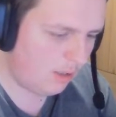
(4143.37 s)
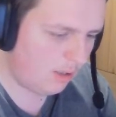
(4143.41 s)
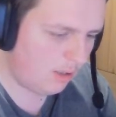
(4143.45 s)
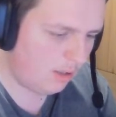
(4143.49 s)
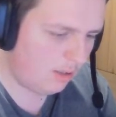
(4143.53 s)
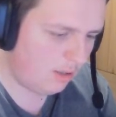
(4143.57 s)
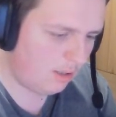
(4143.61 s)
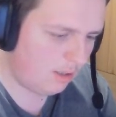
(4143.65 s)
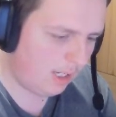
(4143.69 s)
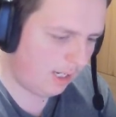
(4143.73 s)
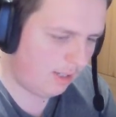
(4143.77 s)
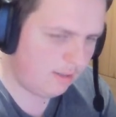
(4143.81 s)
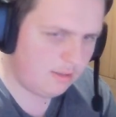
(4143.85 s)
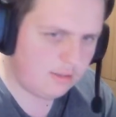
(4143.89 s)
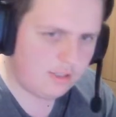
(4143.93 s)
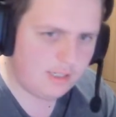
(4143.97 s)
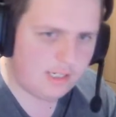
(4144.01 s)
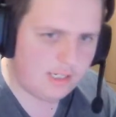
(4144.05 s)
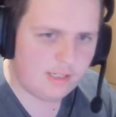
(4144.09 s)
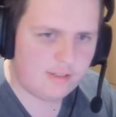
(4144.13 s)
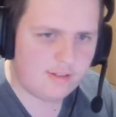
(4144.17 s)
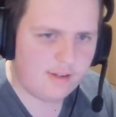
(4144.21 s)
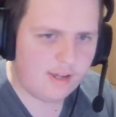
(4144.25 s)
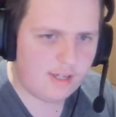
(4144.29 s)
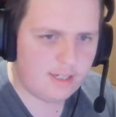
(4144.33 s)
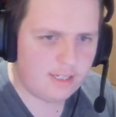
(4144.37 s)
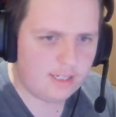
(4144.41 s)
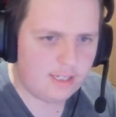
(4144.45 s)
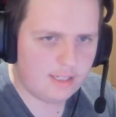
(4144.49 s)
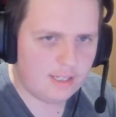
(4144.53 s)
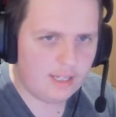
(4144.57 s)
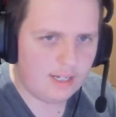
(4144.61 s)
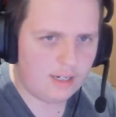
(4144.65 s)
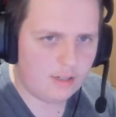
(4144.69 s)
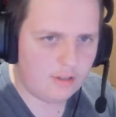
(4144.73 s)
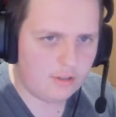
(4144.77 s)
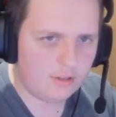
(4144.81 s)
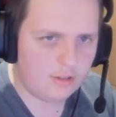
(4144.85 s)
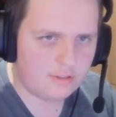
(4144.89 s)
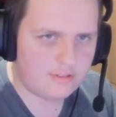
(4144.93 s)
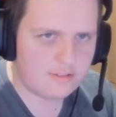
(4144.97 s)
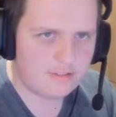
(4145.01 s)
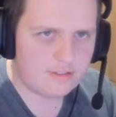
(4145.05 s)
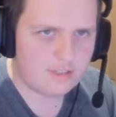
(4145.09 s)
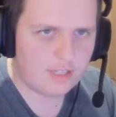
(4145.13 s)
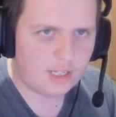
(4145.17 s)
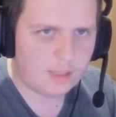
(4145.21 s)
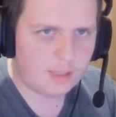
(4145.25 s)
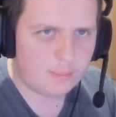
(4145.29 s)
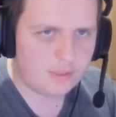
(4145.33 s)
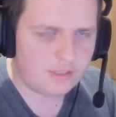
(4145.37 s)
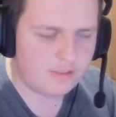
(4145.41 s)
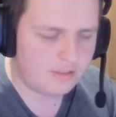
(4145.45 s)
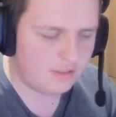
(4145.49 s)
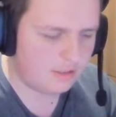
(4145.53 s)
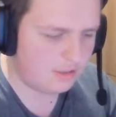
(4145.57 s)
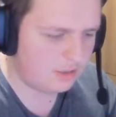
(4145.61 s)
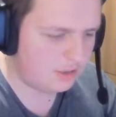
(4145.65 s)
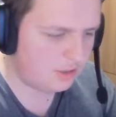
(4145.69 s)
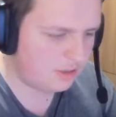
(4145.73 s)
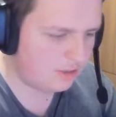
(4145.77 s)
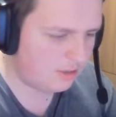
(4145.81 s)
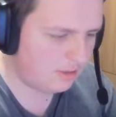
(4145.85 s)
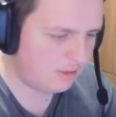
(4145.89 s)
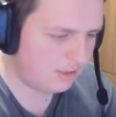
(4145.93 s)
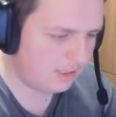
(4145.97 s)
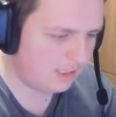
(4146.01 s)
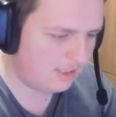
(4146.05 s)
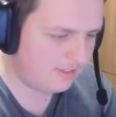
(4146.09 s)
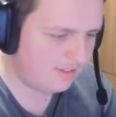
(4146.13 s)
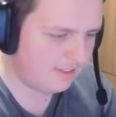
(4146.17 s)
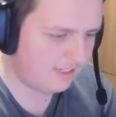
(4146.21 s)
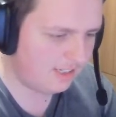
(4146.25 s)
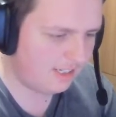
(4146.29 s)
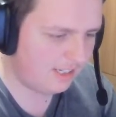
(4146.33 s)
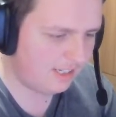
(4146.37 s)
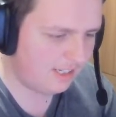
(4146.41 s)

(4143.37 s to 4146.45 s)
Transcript: How did it take you that long to see that message, Itty?